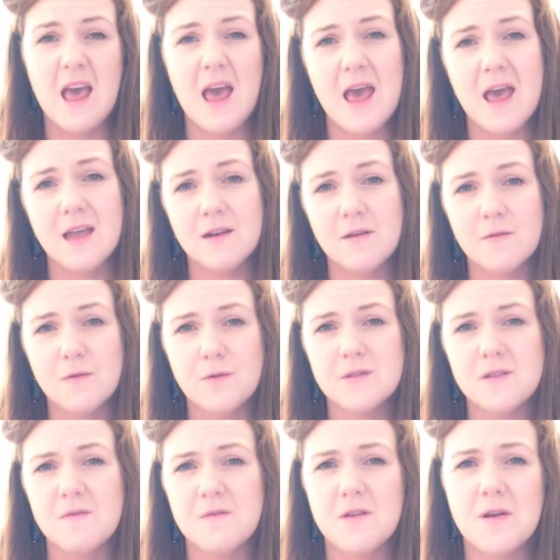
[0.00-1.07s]
And of course,
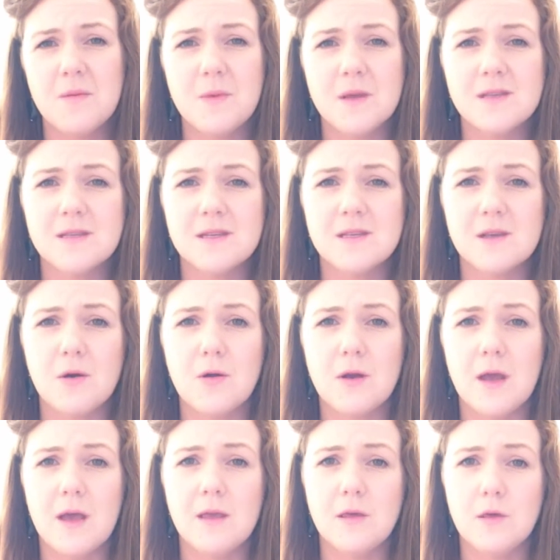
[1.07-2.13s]
if you're a business
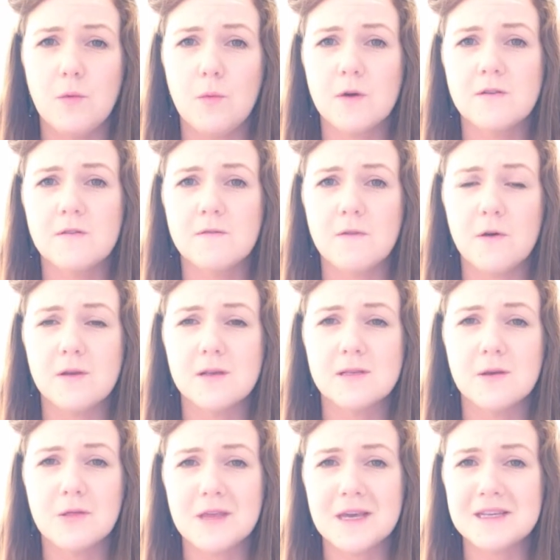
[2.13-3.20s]
owner, you want to focus
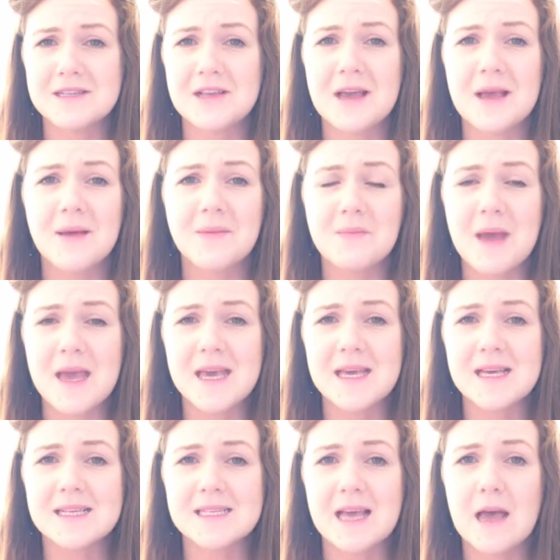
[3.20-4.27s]
on things like
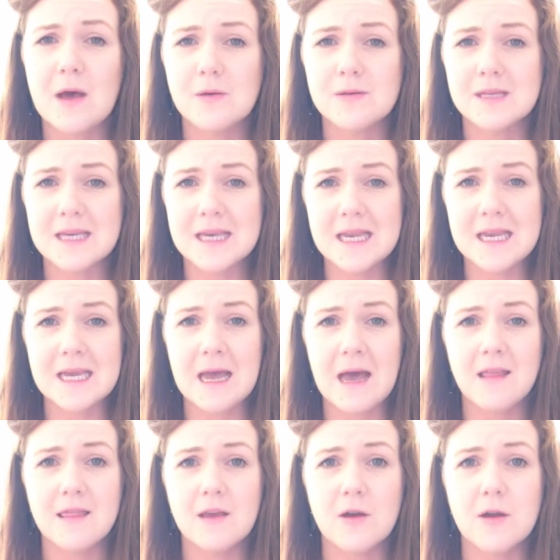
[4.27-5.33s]
making sales and getting
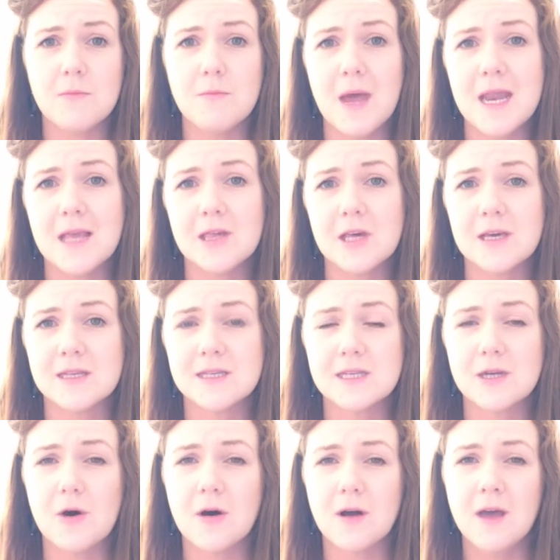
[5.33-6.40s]
out there and managing
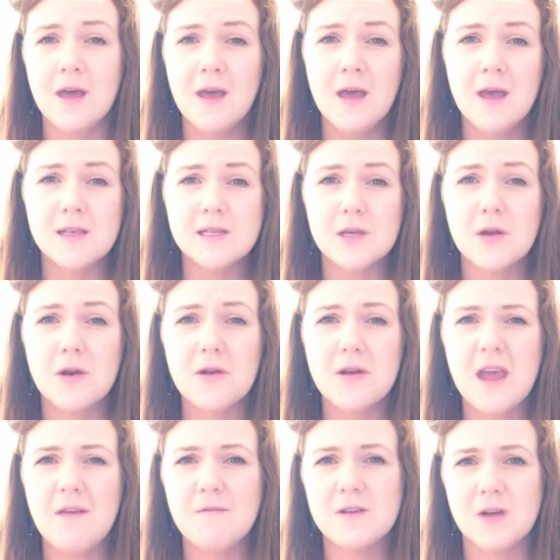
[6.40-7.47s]
stock. So you don't
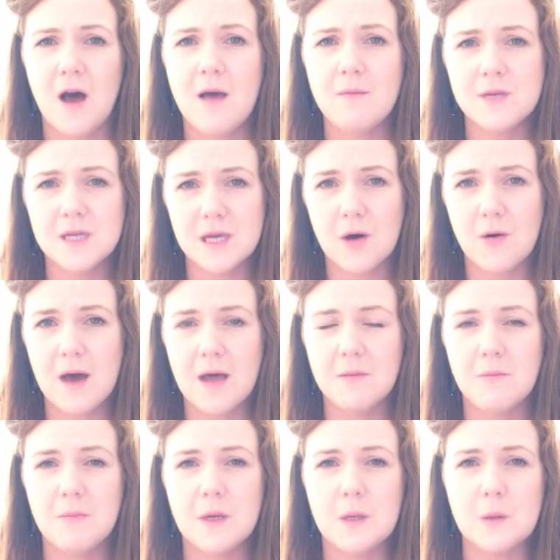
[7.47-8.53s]
have time to go out
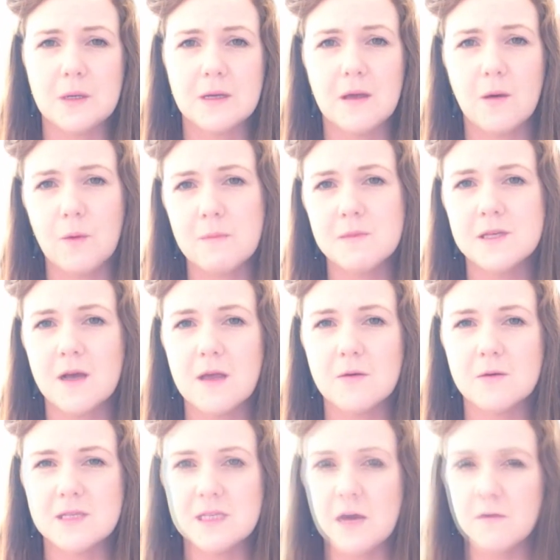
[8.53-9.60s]
and build a website
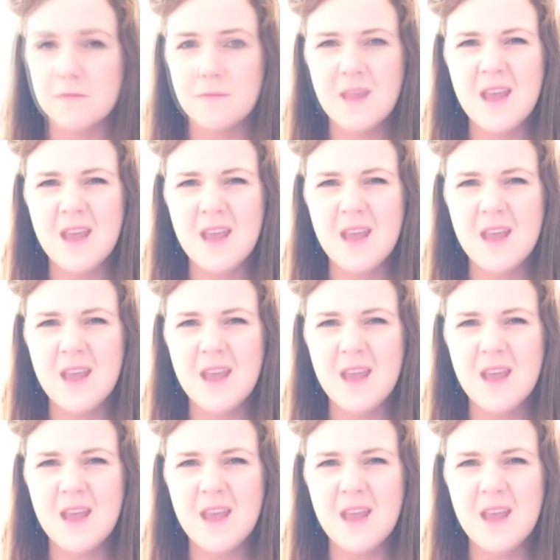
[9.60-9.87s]
yourself.